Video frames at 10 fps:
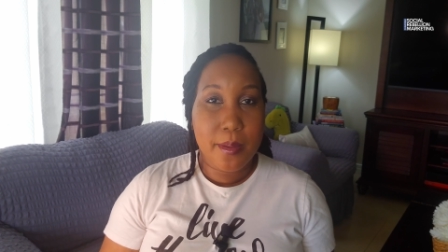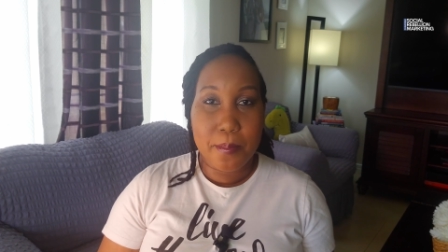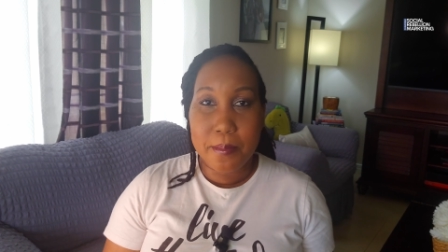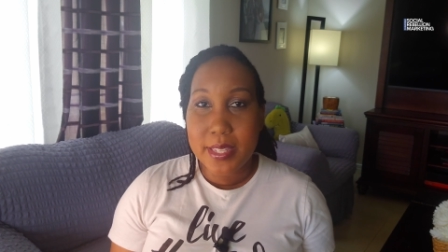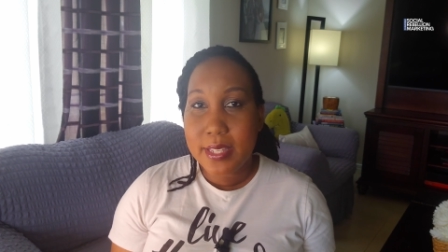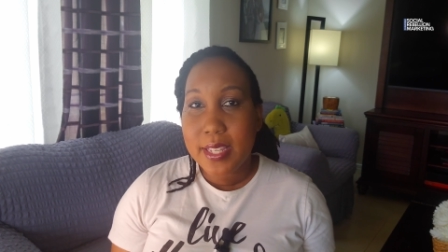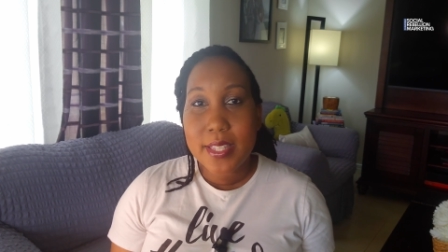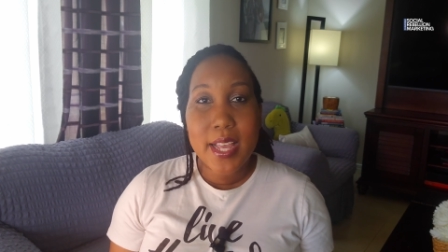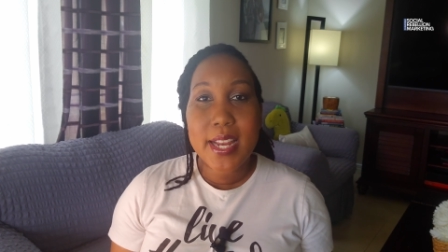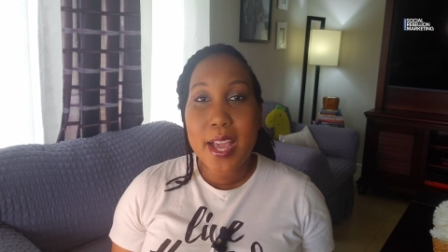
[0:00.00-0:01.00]
mistakes
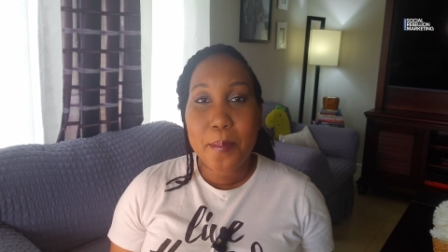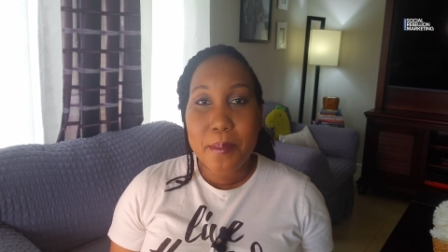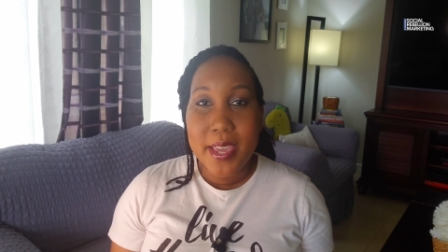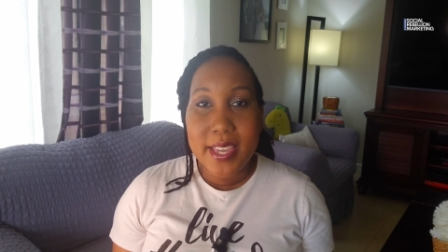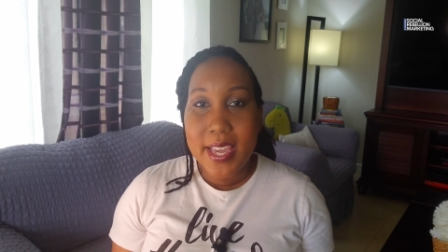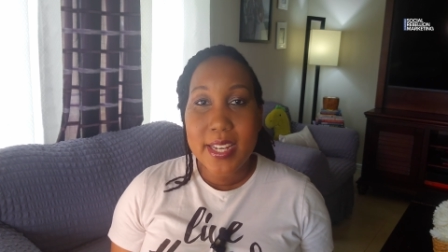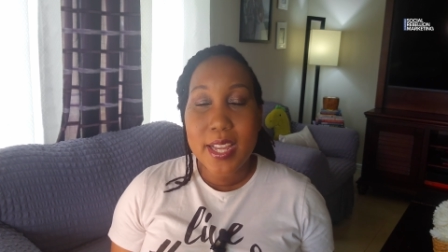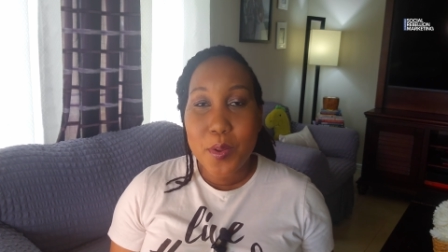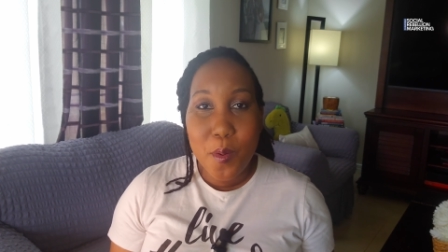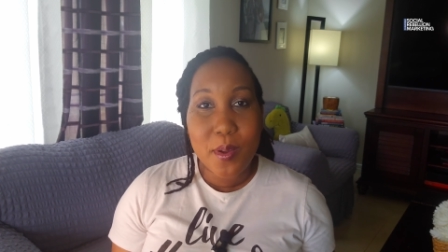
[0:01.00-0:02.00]
that they are making
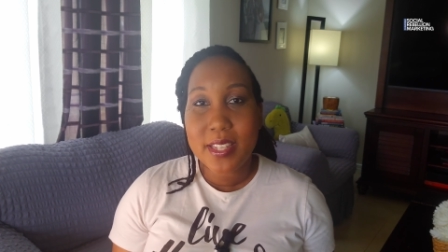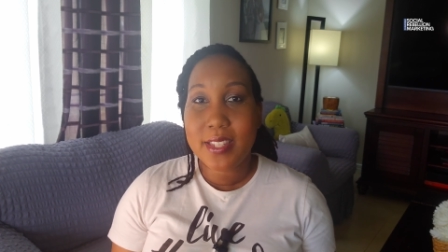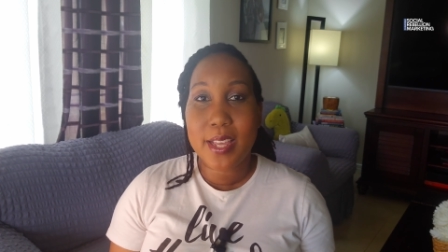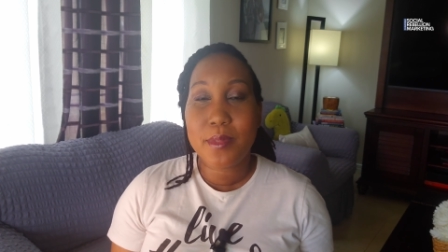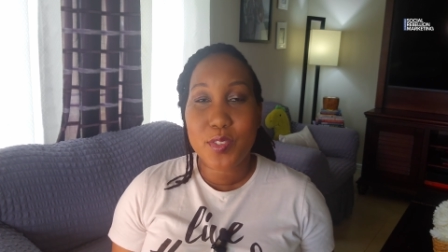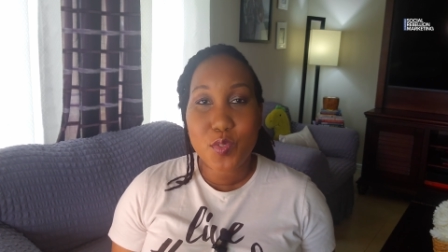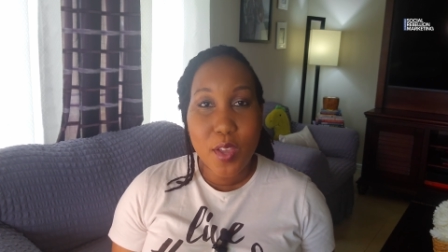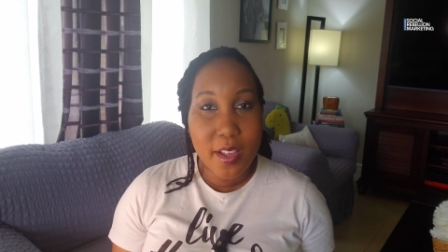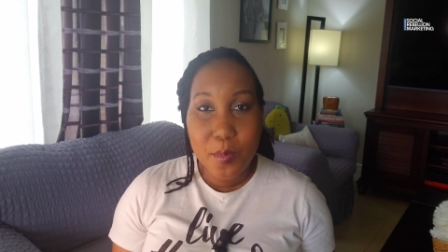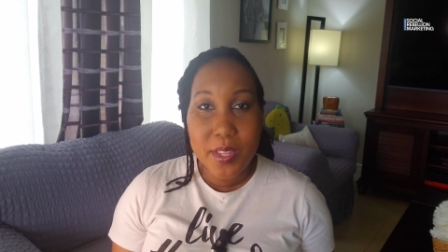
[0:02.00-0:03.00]
that causes them to
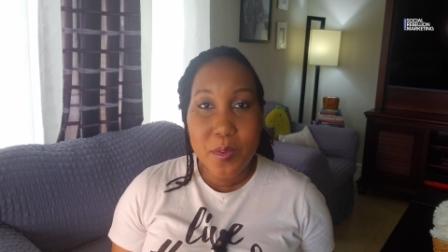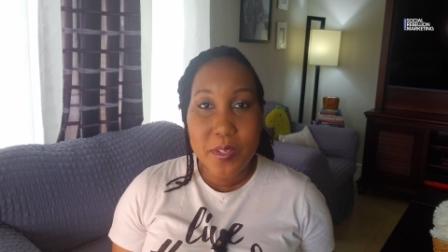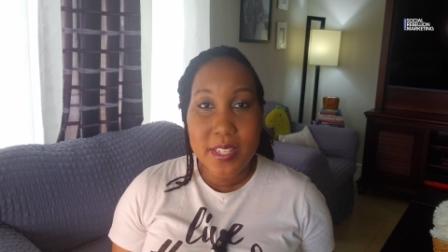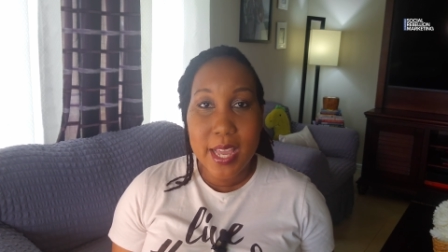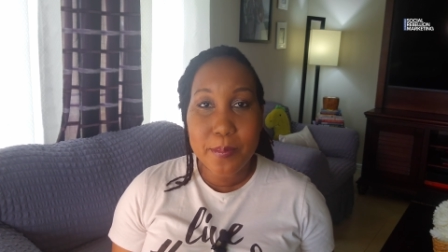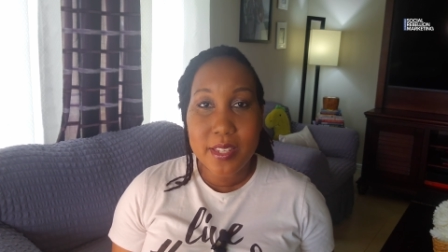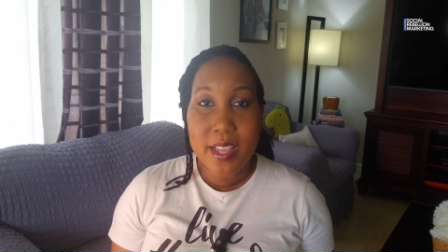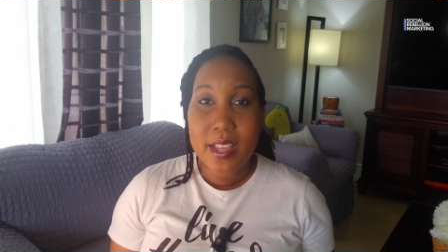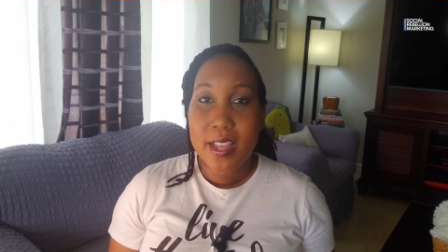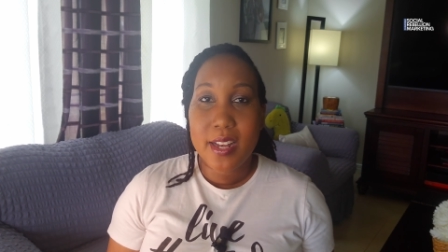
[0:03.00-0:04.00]
struggle with those steps,
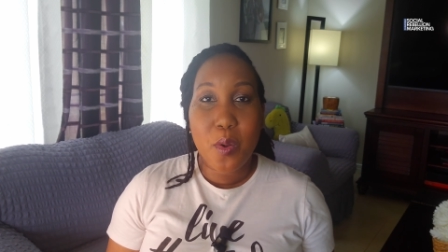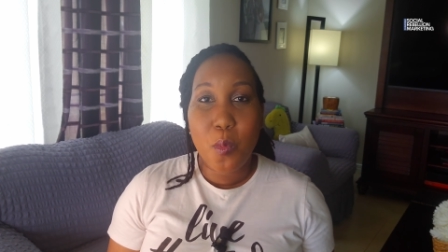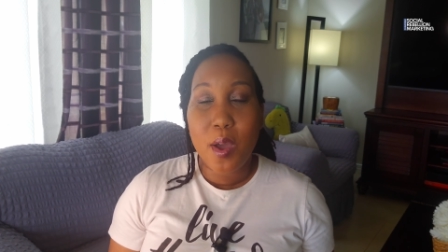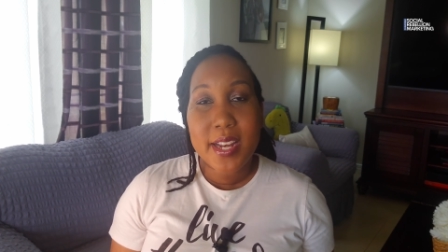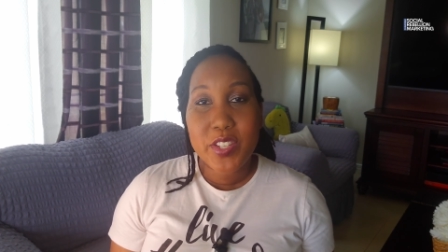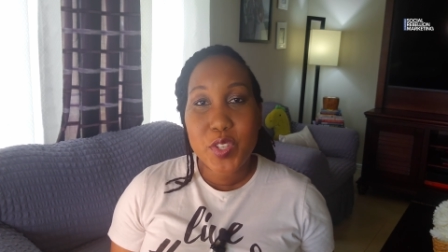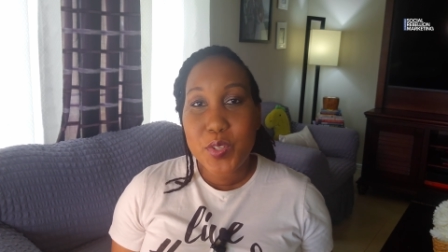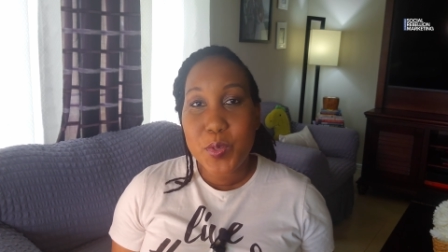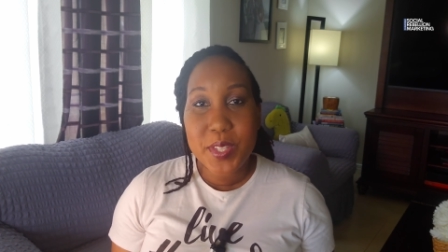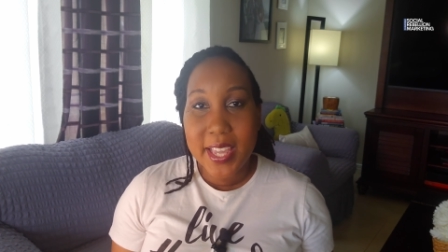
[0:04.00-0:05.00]
and then what they should
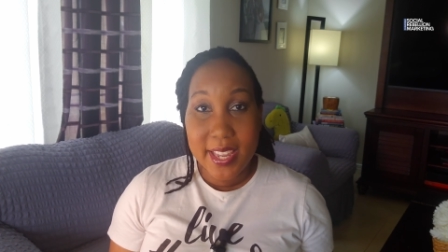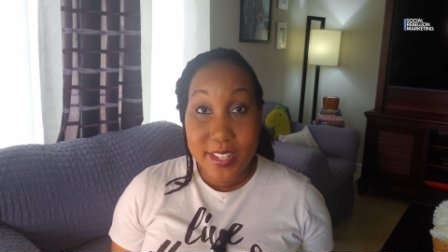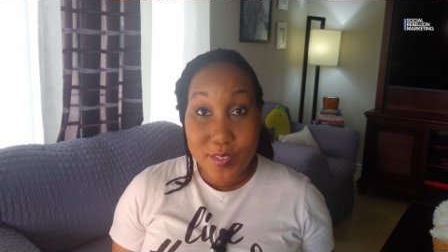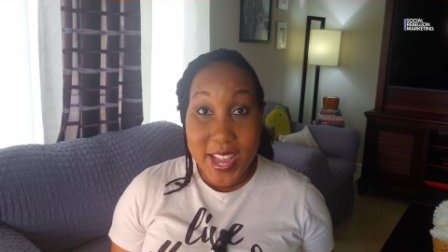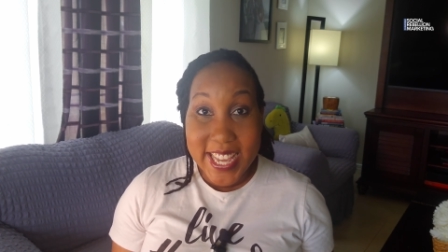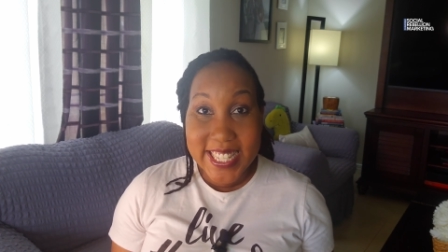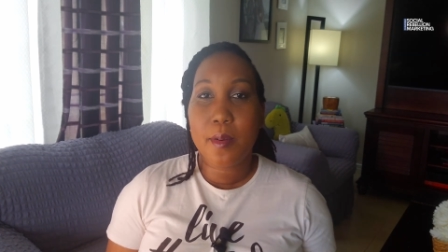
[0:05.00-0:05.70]
do to get it right.